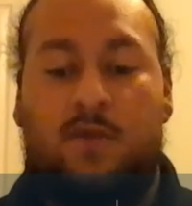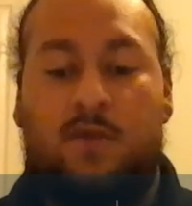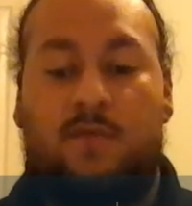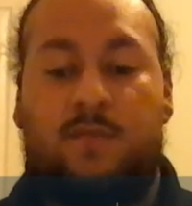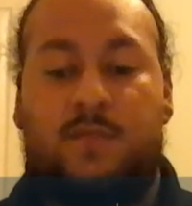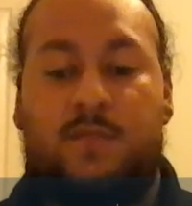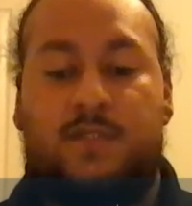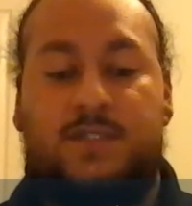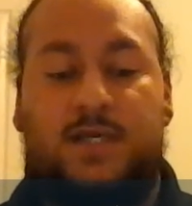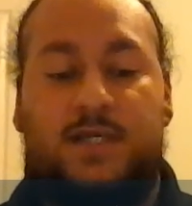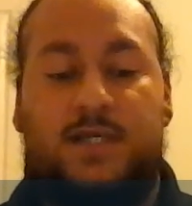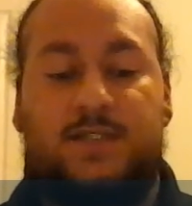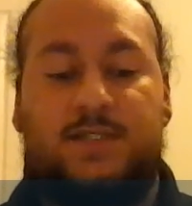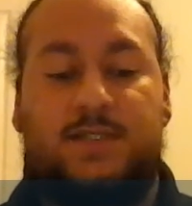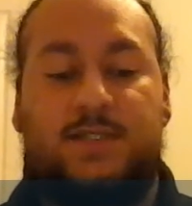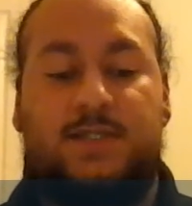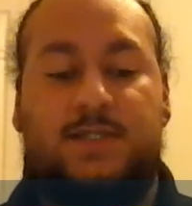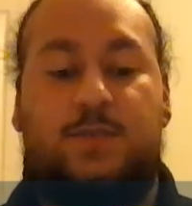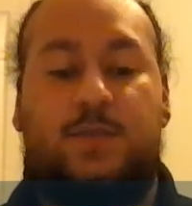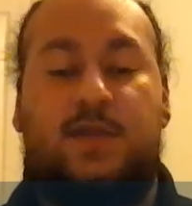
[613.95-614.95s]
From
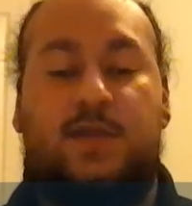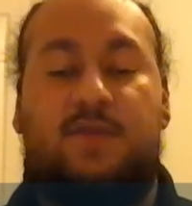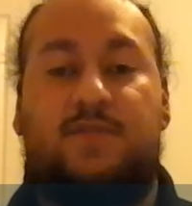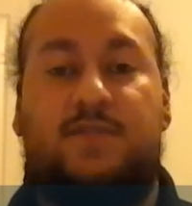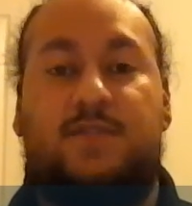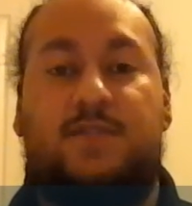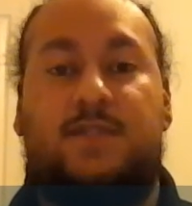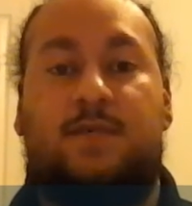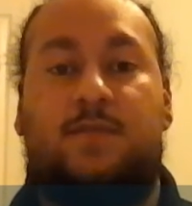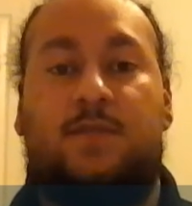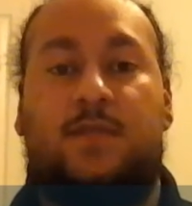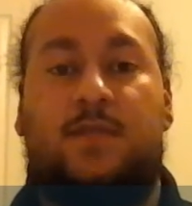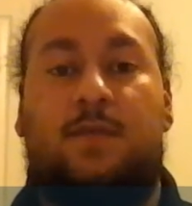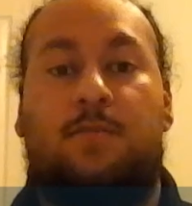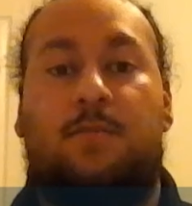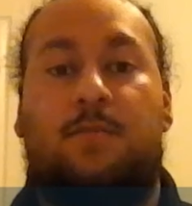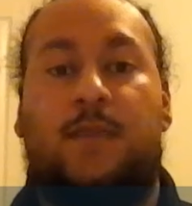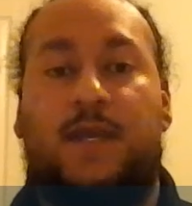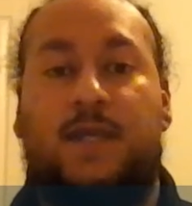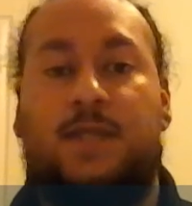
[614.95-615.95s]
discussing these, we have determined
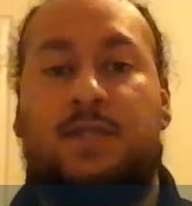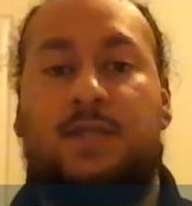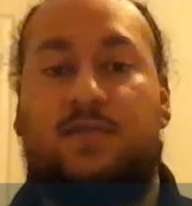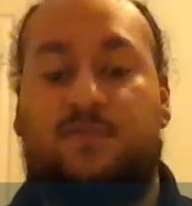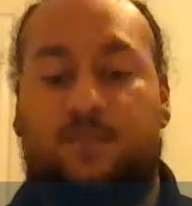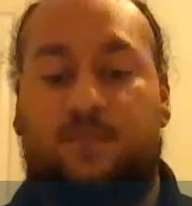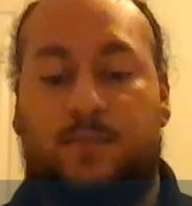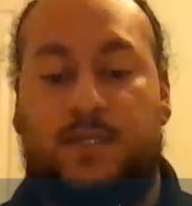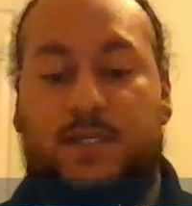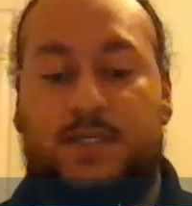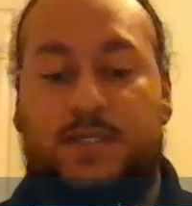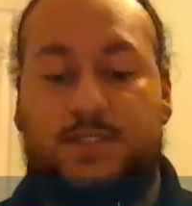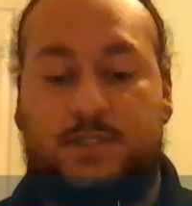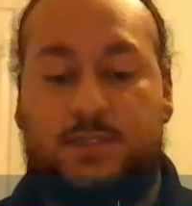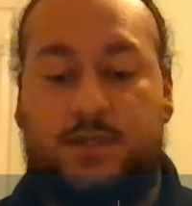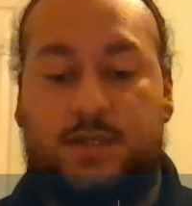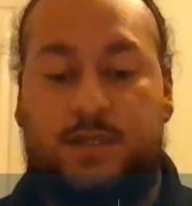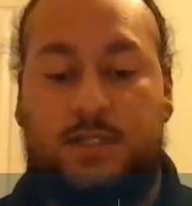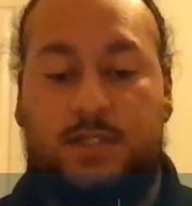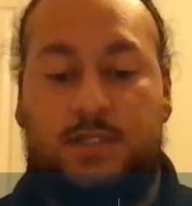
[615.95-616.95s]
that making the familiar
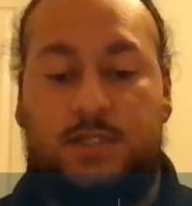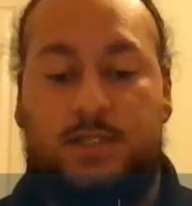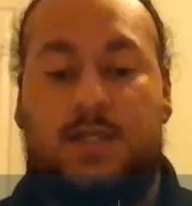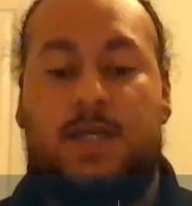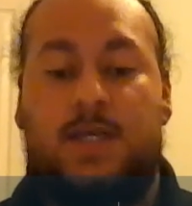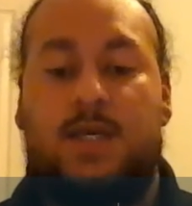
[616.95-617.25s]
strange